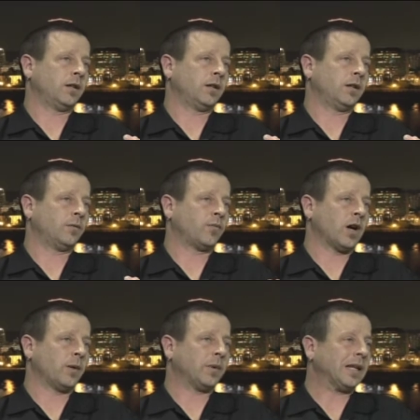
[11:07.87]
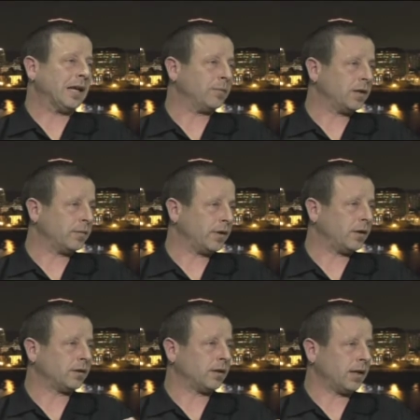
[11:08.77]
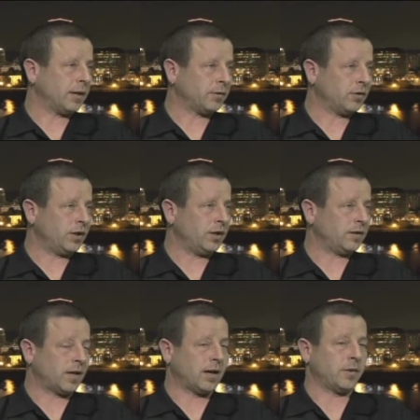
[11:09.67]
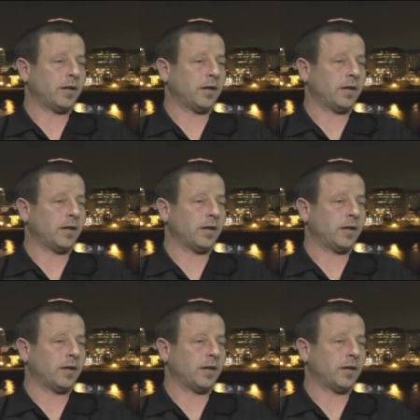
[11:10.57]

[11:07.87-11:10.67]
uh brought up a labeling bill to label GE salmon.